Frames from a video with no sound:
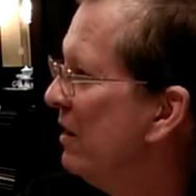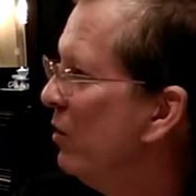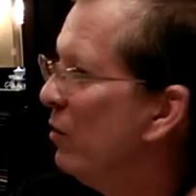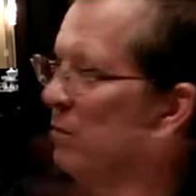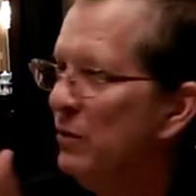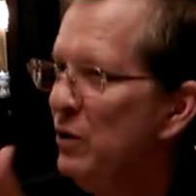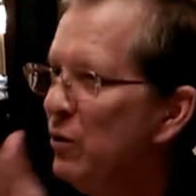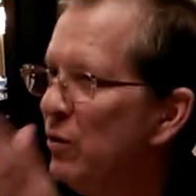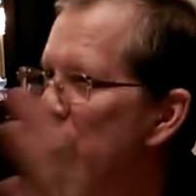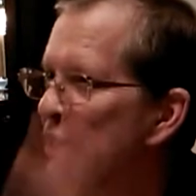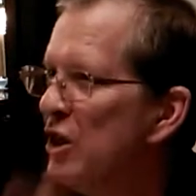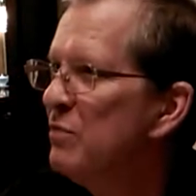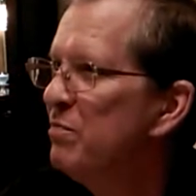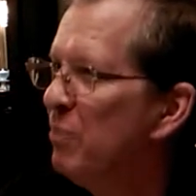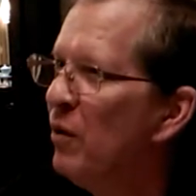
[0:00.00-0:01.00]
well oh, you were
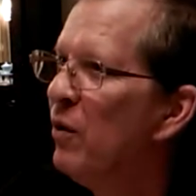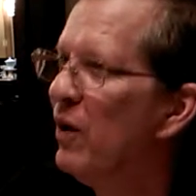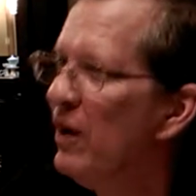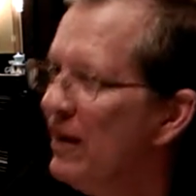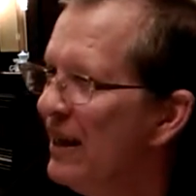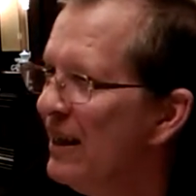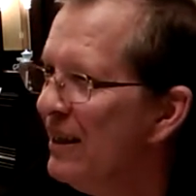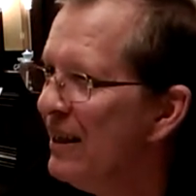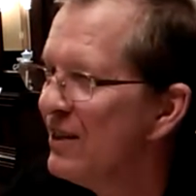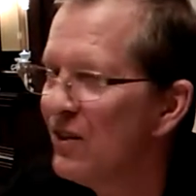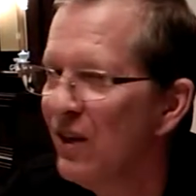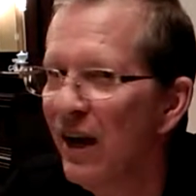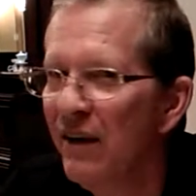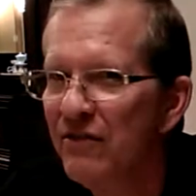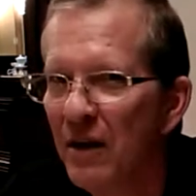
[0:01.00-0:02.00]
just born in
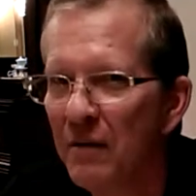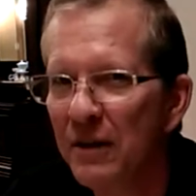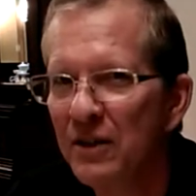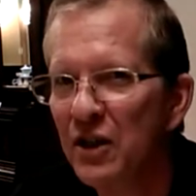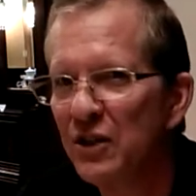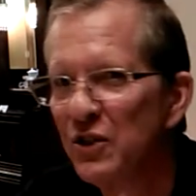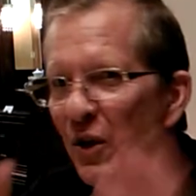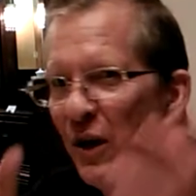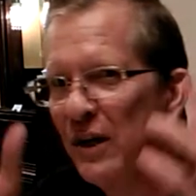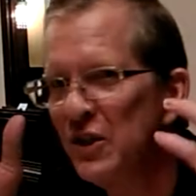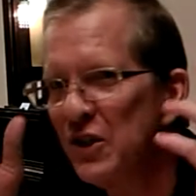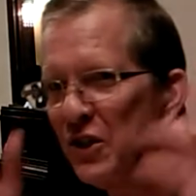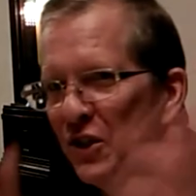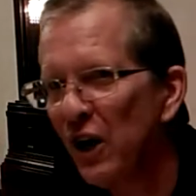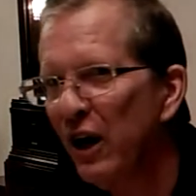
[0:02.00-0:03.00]
this lifetime i said so i
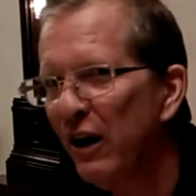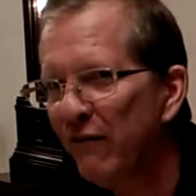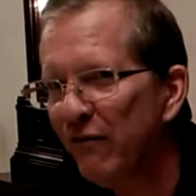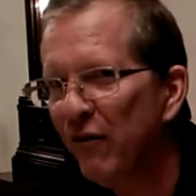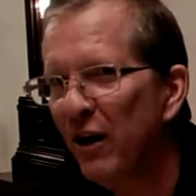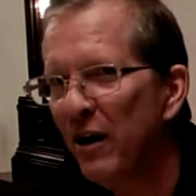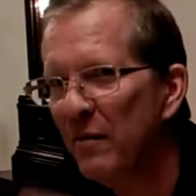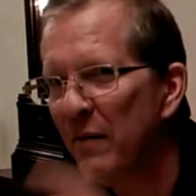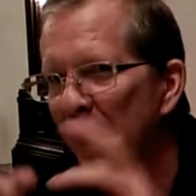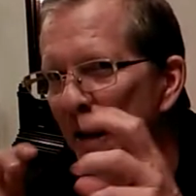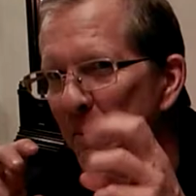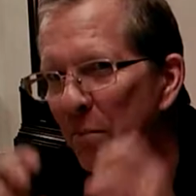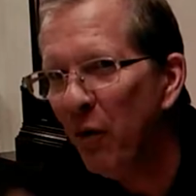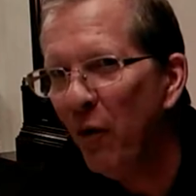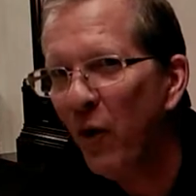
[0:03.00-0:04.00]
start from
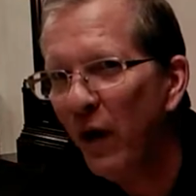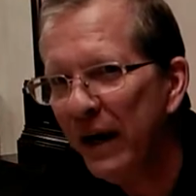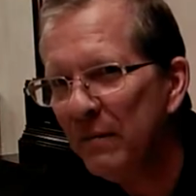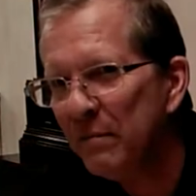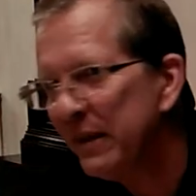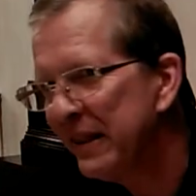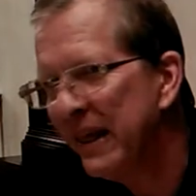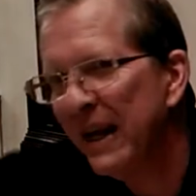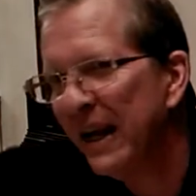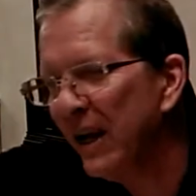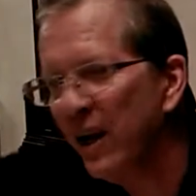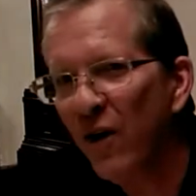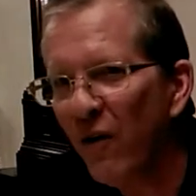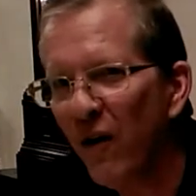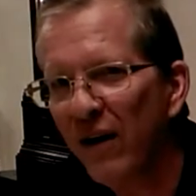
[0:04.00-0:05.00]
a point but then
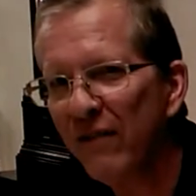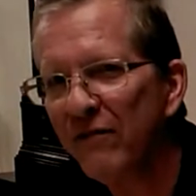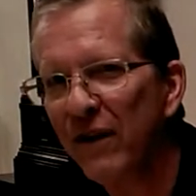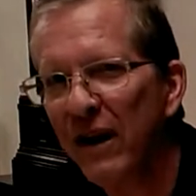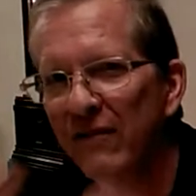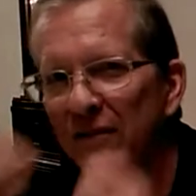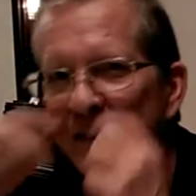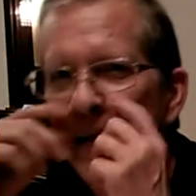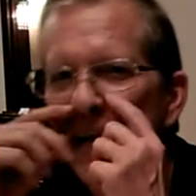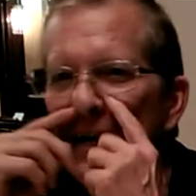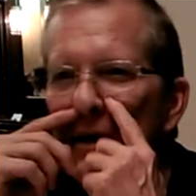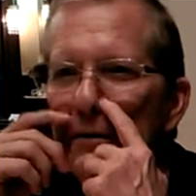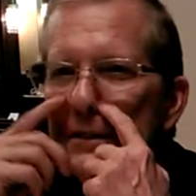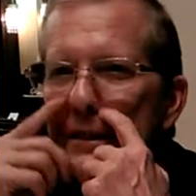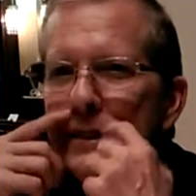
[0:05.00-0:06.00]
i go on forever
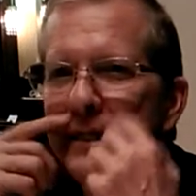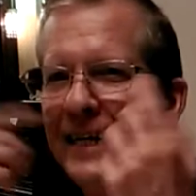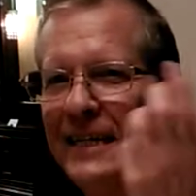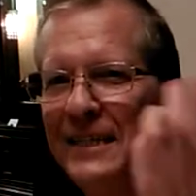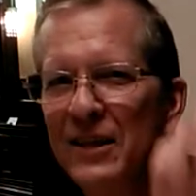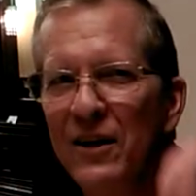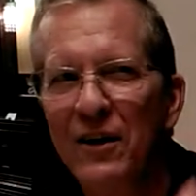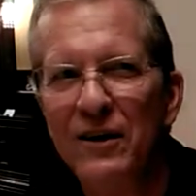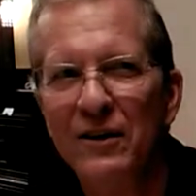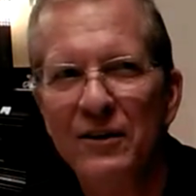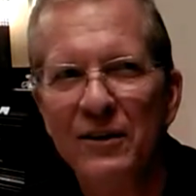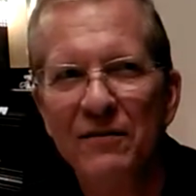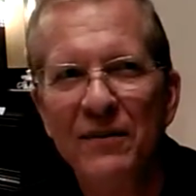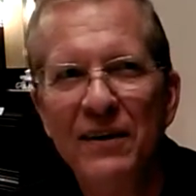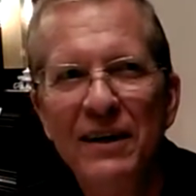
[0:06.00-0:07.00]
that goes against all
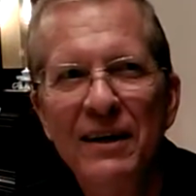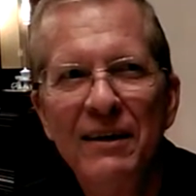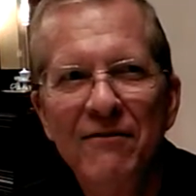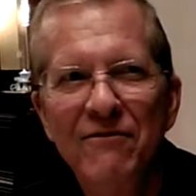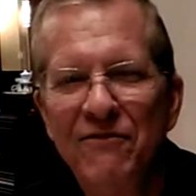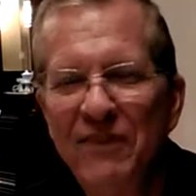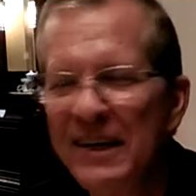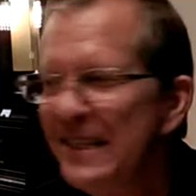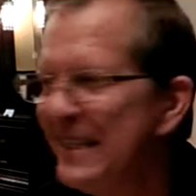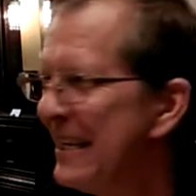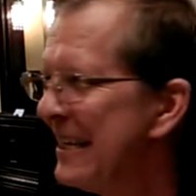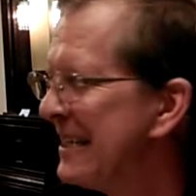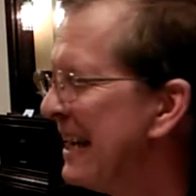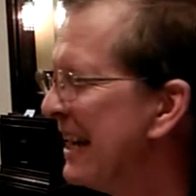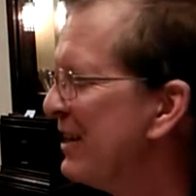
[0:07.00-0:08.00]
the
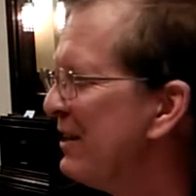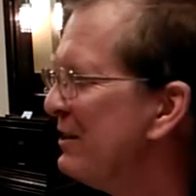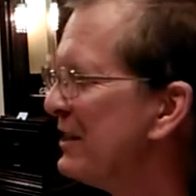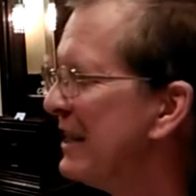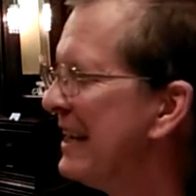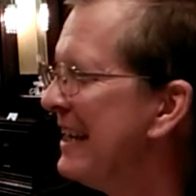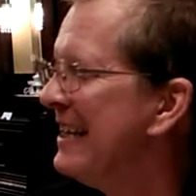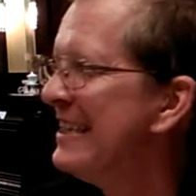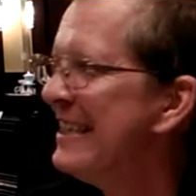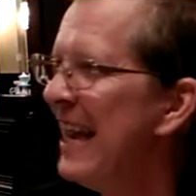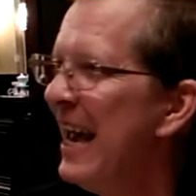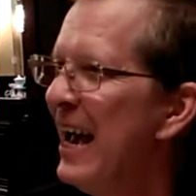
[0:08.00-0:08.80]
physics that goes against